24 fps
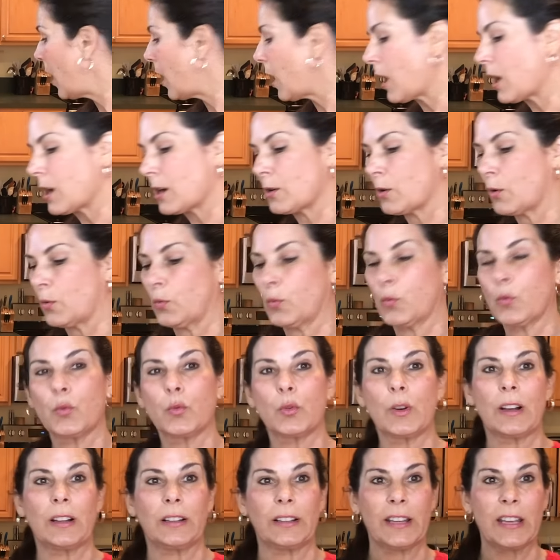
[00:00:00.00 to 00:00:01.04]
are
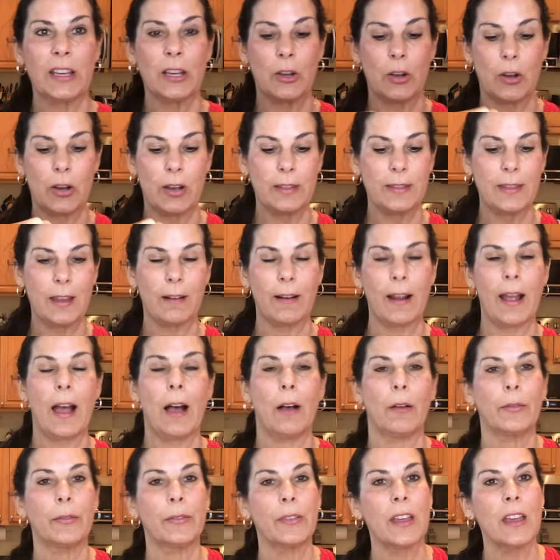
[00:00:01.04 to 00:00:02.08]
really good. They're
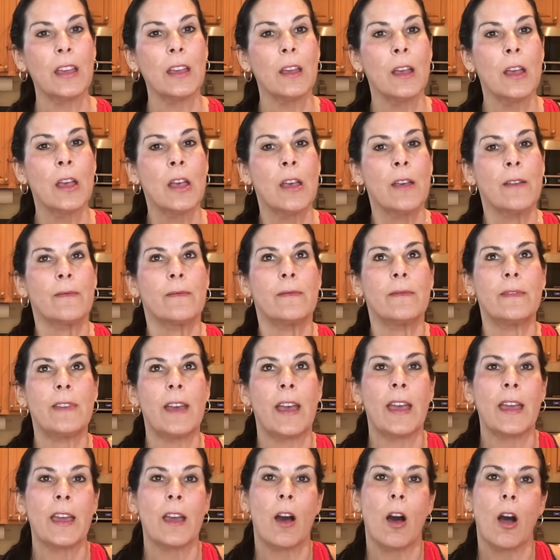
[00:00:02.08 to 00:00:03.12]
healthy.
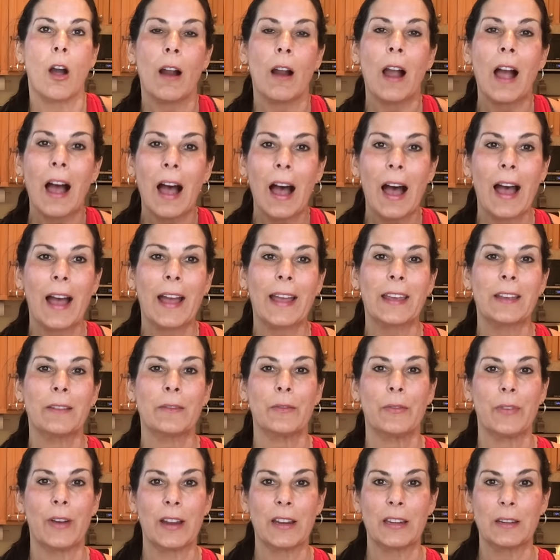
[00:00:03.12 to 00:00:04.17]
They high in
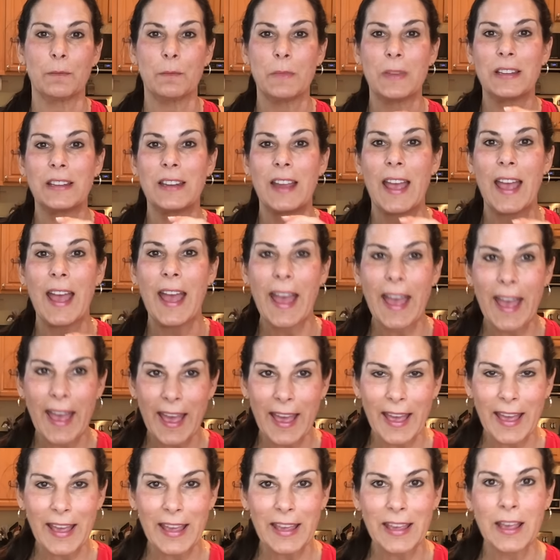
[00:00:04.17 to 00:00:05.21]
vitamin
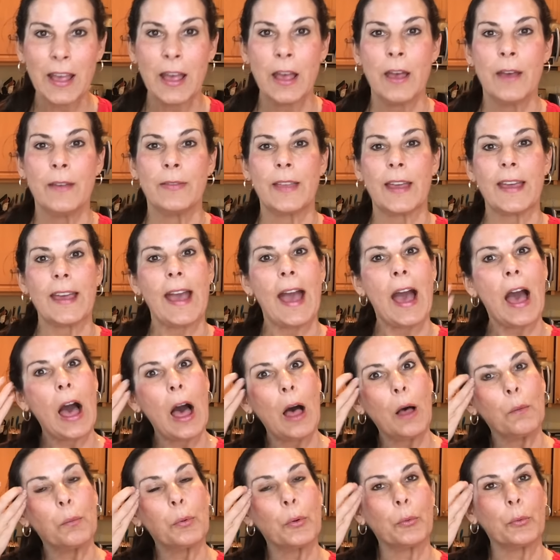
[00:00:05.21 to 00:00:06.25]
A. They
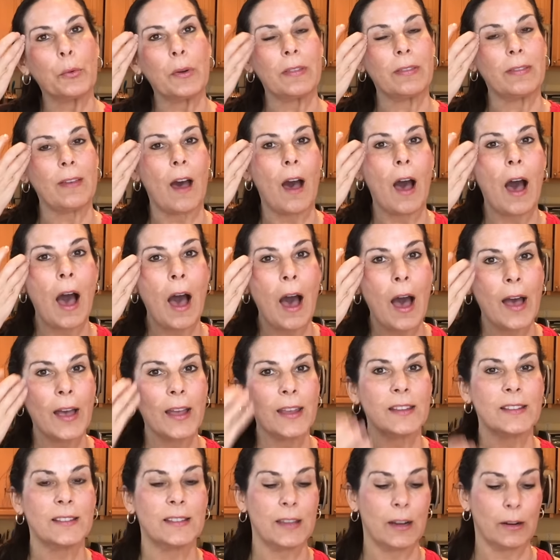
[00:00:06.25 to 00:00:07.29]
help with the
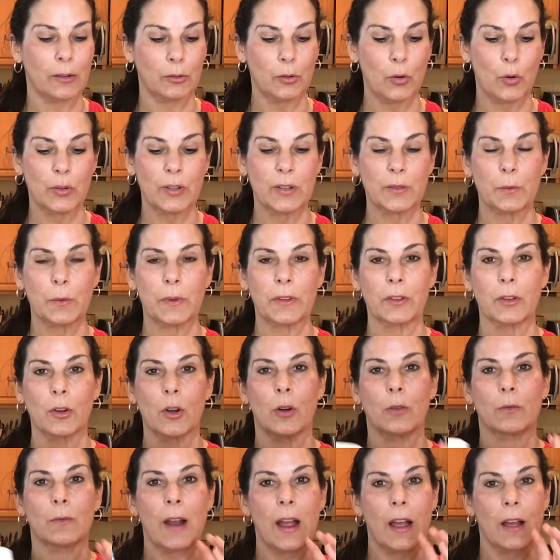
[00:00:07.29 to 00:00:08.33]
eyes. They're loaded with
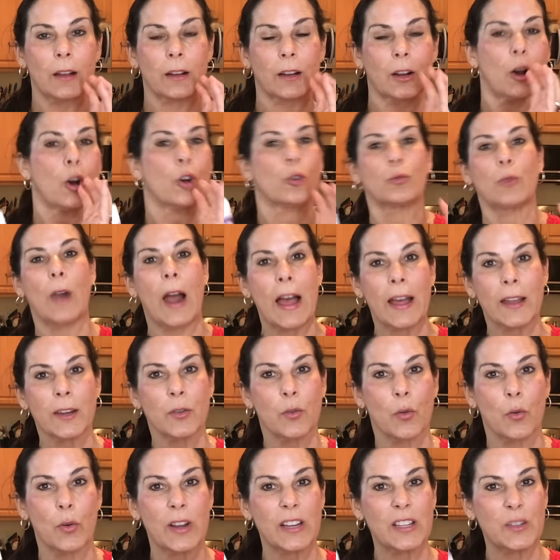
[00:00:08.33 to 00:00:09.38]

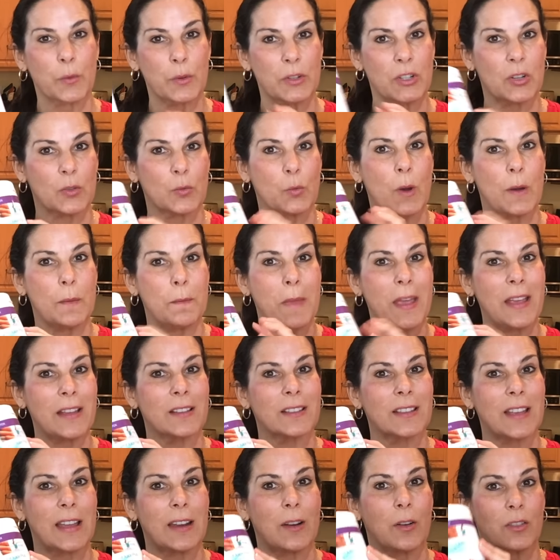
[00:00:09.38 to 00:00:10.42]
carotenoids, which is what
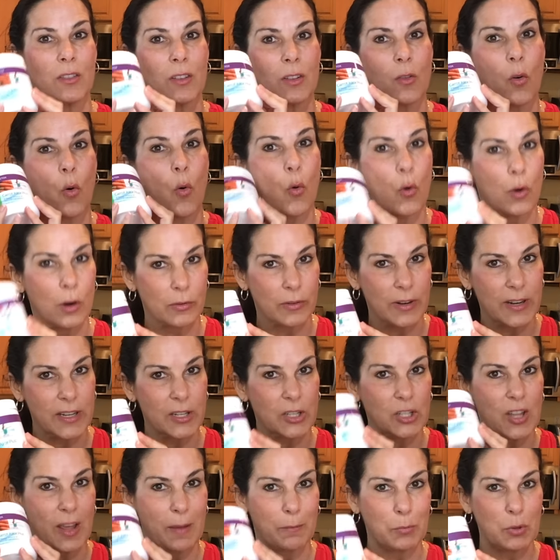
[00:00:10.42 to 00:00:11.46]
makes that
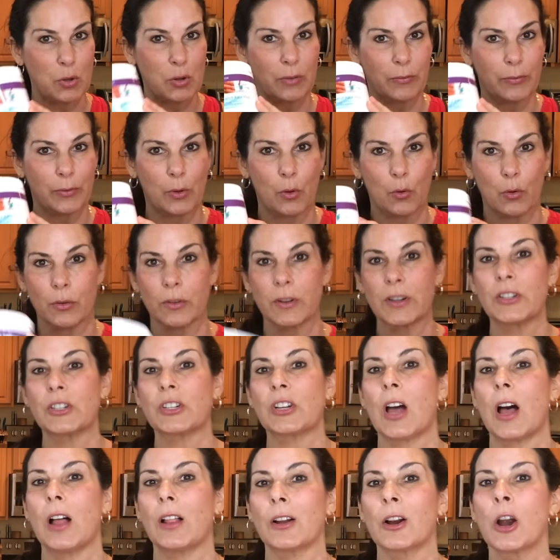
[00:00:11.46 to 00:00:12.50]
orange, that beautiful orange
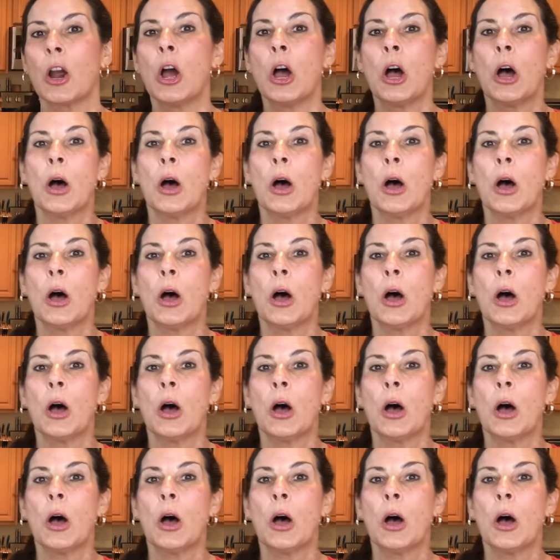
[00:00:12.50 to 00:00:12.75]
color.